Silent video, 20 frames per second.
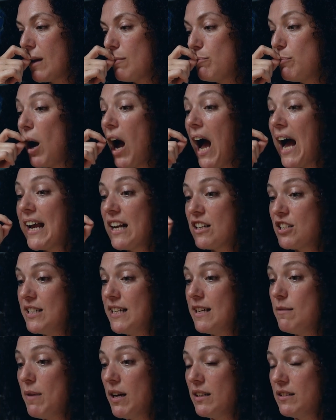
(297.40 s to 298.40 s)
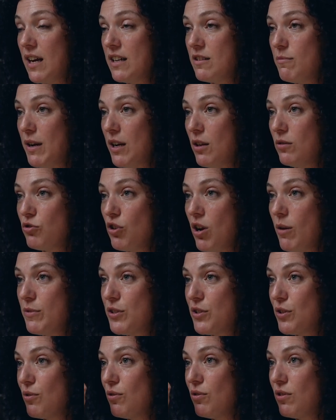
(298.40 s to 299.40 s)
But I actually emailed the head of my old drama
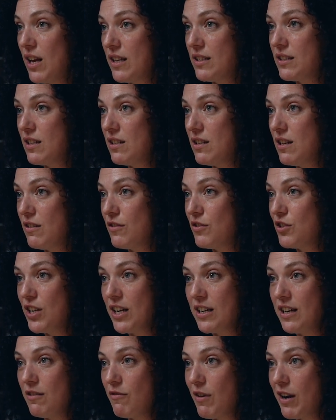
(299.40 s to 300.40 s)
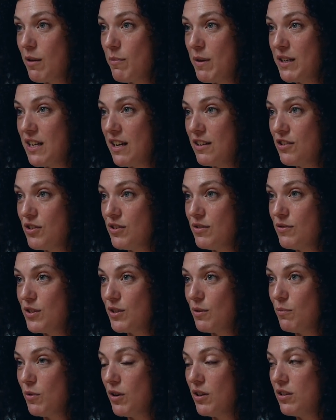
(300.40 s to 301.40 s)
school asking her if she had any recommendations for
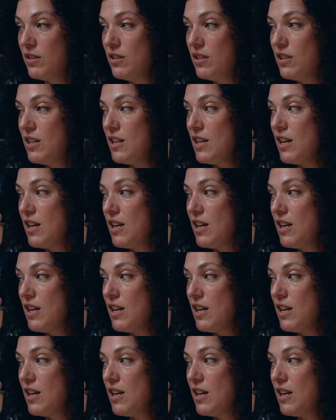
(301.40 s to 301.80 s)
someone.